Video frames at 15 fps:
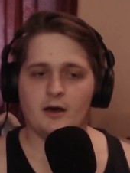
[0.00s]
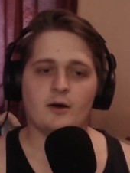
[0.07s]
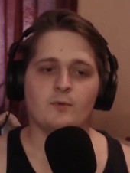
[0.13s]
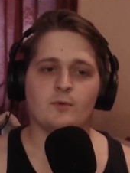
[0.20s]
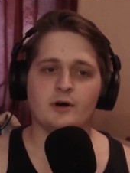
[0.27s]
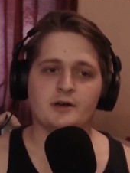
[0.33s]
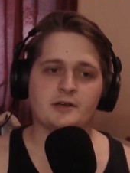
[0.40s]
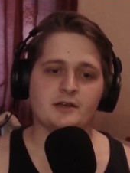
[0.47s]

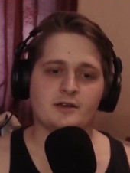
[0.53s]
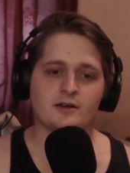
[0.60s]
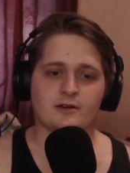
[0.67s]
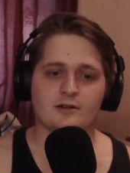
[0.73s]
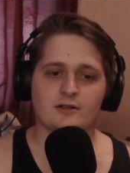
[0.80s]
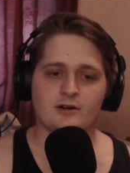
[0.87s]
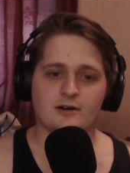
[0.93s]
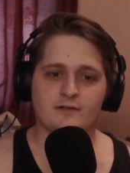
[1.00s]
working on
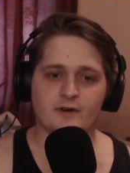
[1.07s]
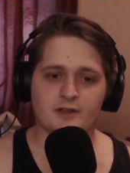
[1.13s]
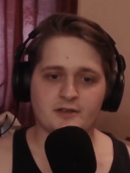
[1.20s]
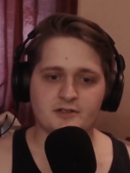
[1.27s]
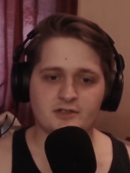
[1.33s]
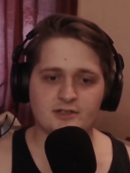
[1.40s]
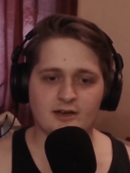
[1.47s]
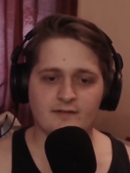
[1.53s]
a lot of other
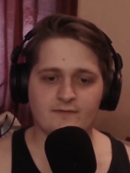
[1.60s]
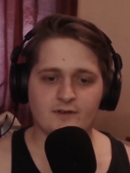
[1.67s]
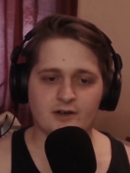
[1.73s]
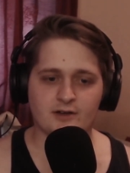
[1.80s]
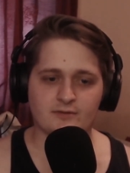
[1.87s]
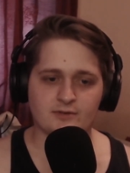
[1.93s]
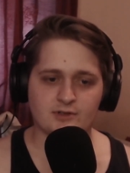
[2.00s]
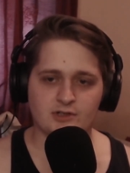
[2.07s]
stuff. I
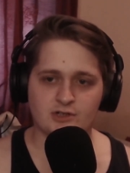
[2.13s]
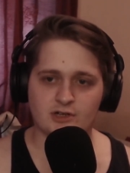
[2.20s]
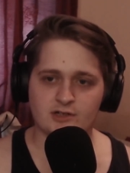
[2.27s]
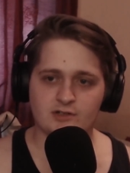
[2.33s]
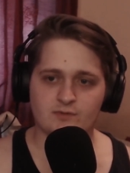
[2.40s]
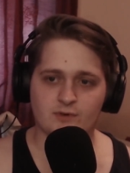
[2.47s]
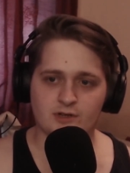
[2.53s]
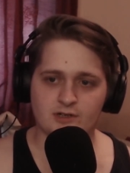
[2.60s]
don't
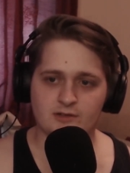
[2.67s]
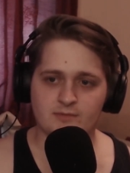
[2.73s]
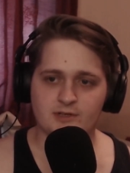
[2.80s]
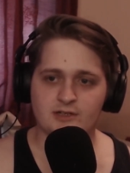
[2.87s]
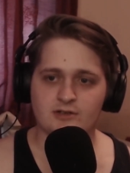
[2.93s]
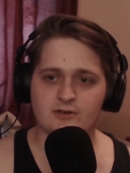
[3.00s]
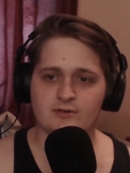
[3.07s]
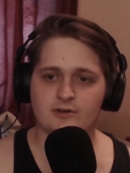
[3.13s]
just want to be
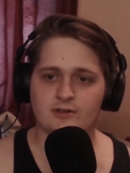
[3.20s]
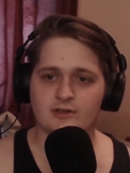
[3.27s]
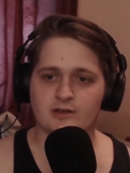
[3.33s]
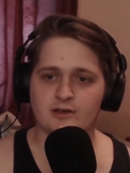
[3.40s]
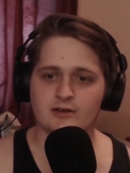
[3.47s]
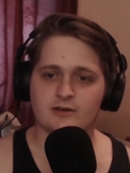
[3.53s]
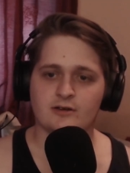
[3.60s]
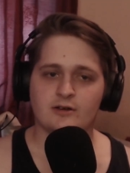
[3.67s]
doing
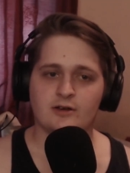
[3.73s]
the